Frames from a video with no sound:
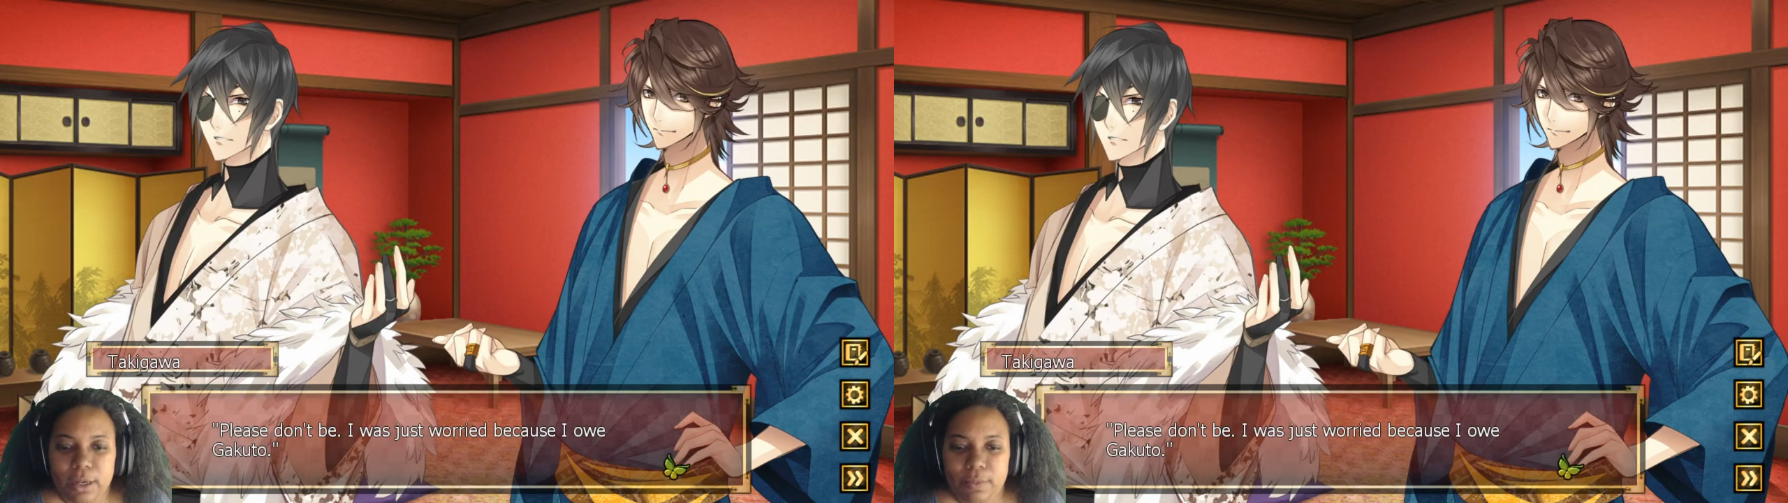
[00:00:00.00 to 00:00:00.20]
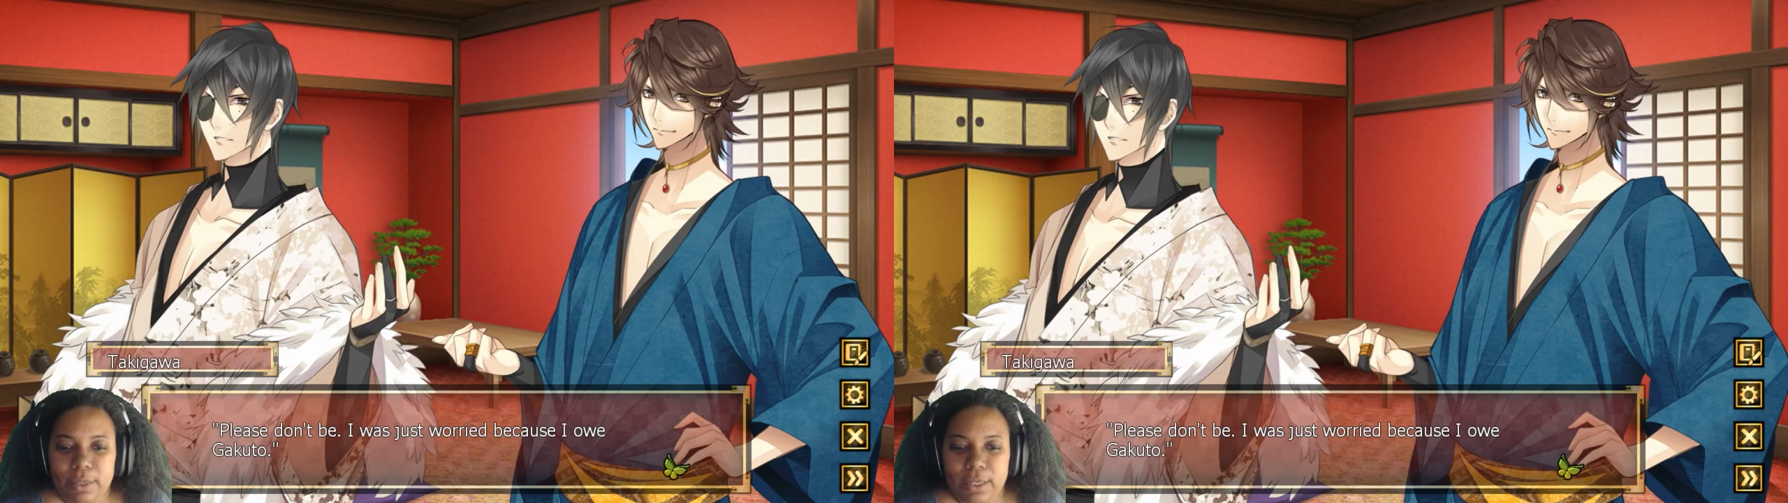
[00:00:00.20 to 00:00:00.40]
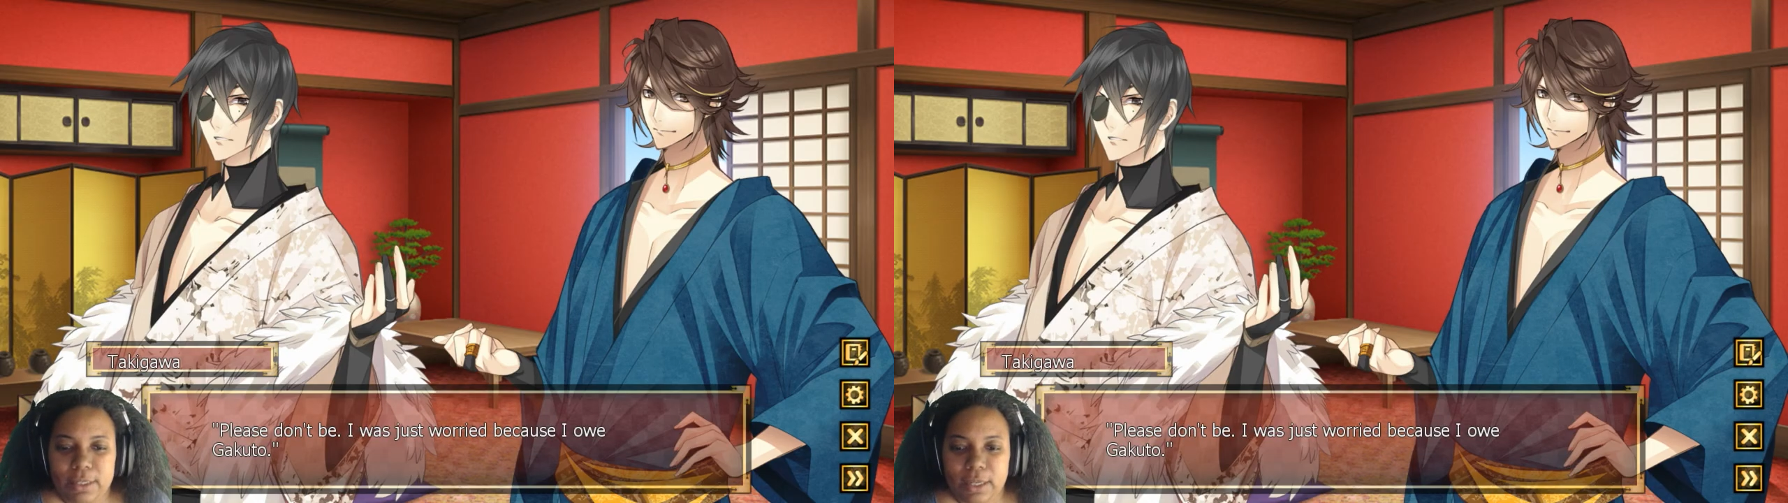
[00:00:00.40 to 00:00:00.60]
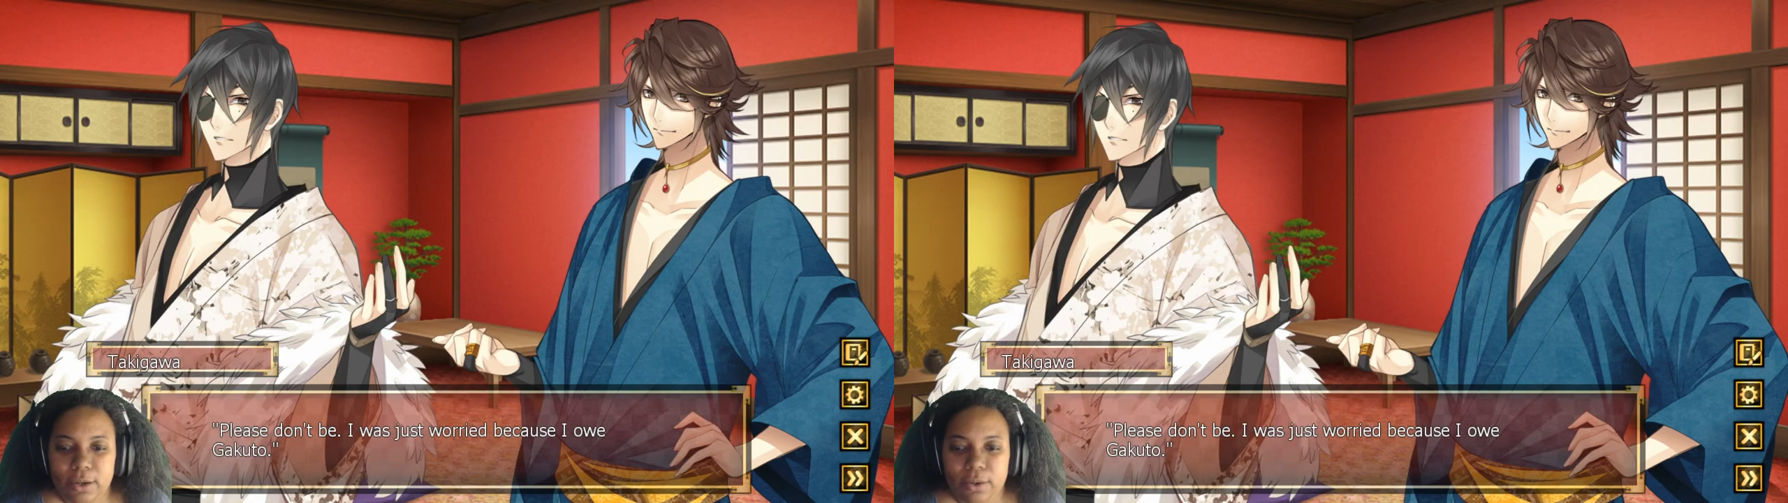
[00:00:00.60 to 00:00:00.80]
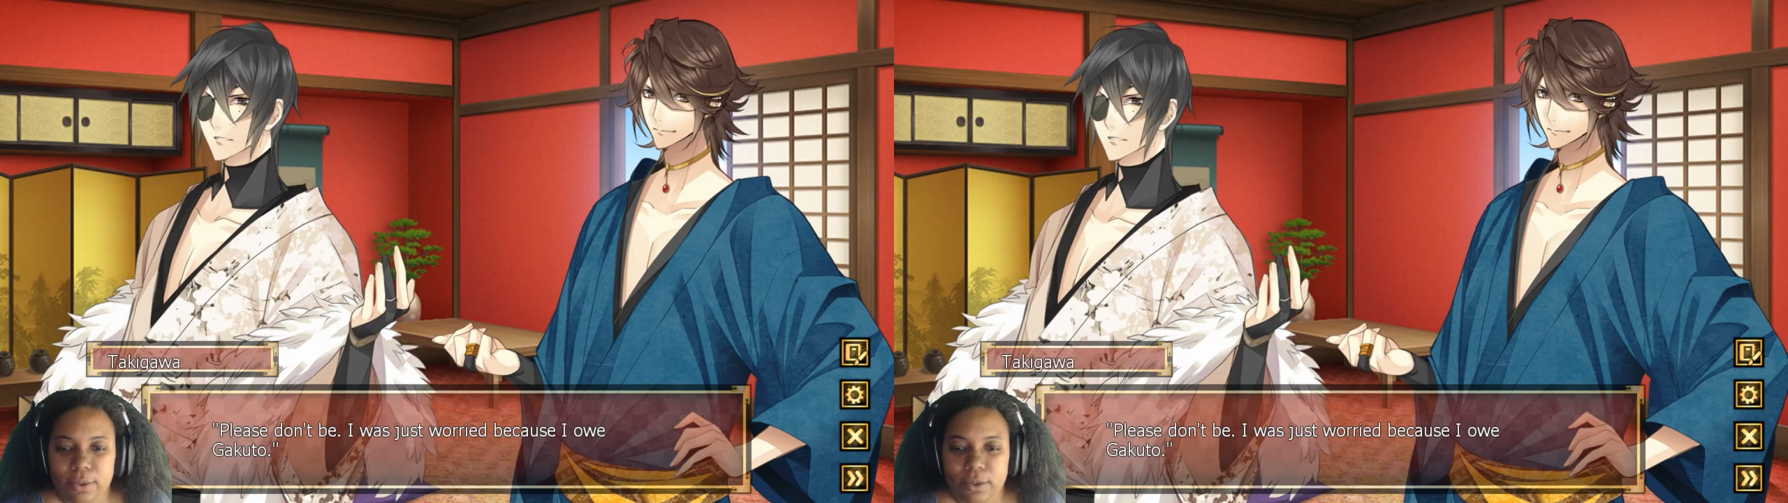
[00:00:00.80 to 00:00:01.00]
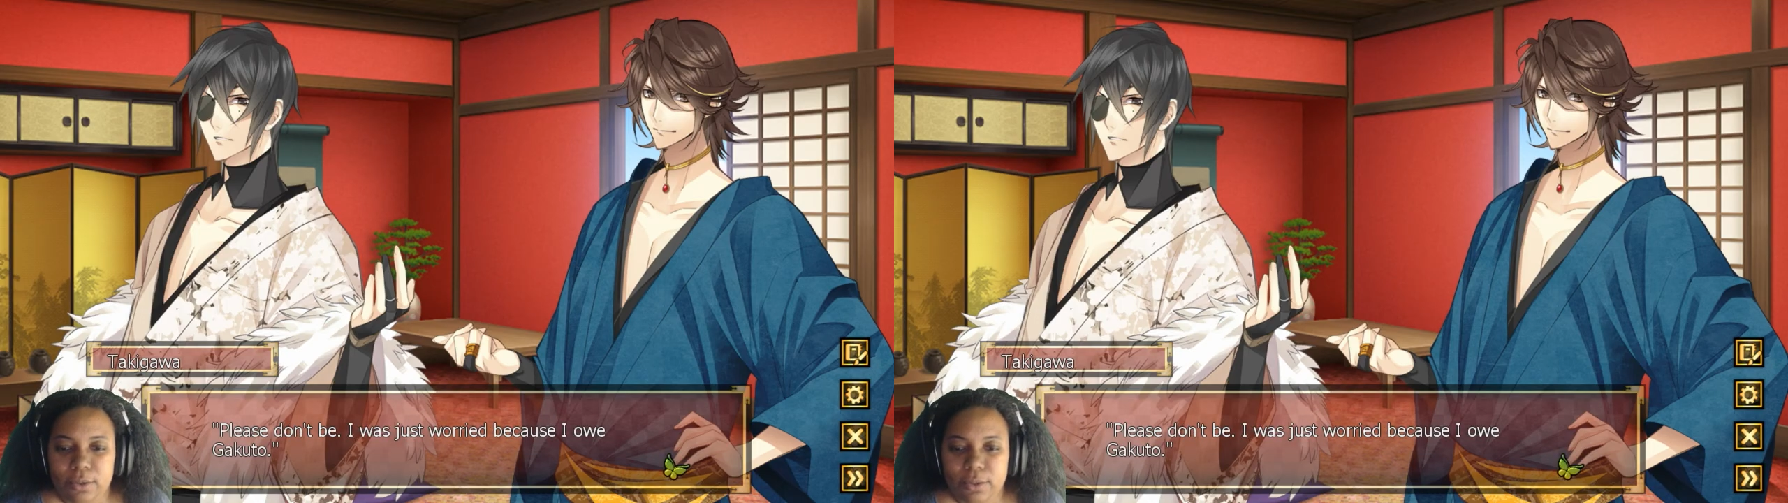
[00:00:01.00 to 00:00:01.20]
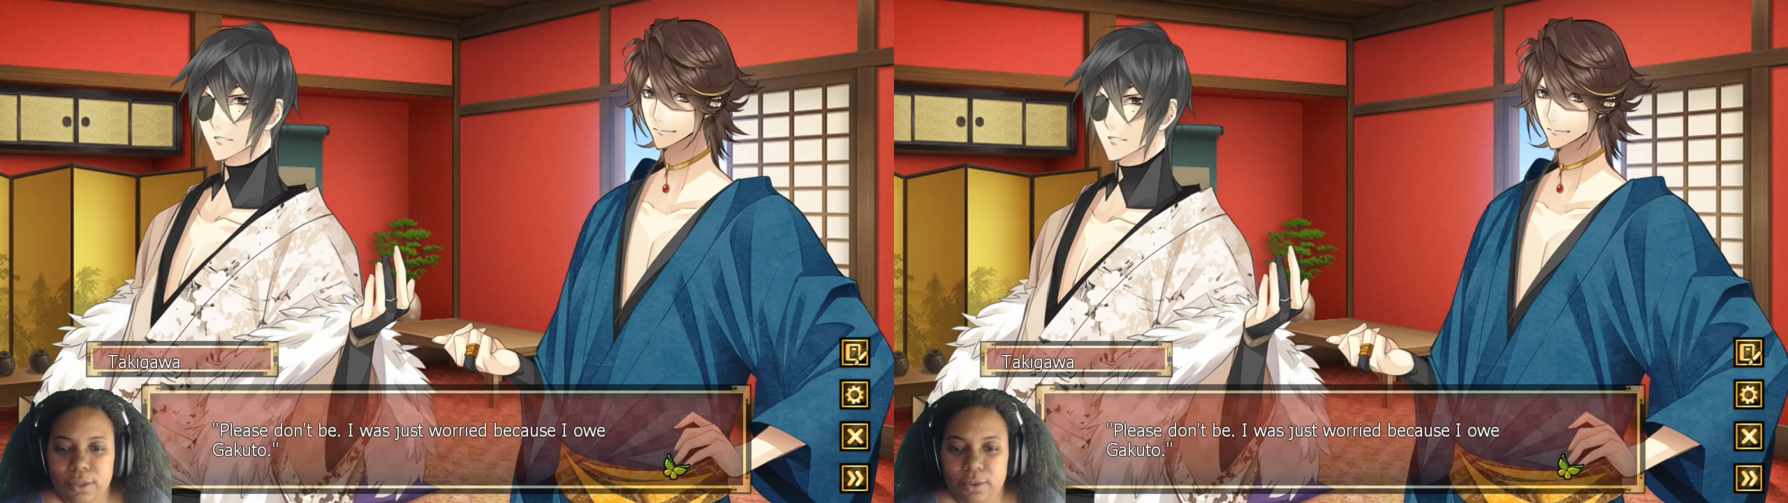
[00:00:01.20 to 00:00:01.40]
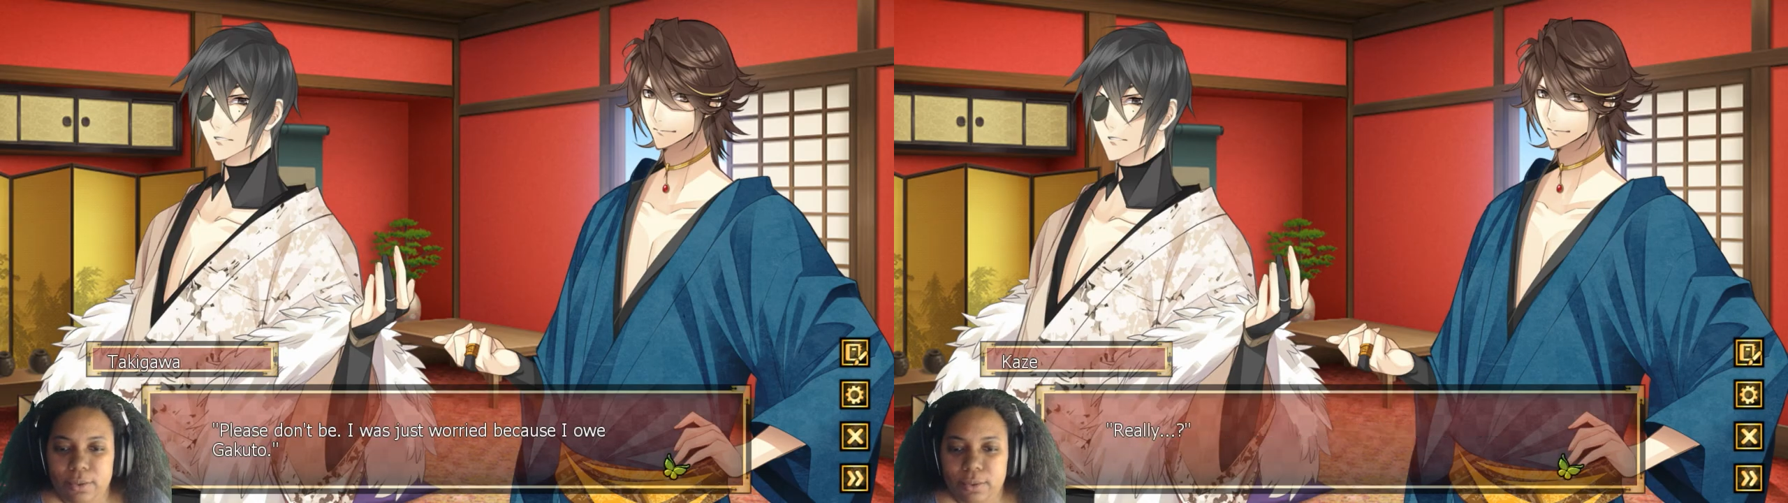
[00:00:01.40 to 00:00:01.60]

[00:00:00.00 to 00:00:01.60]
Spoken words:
because I owe Gakuto.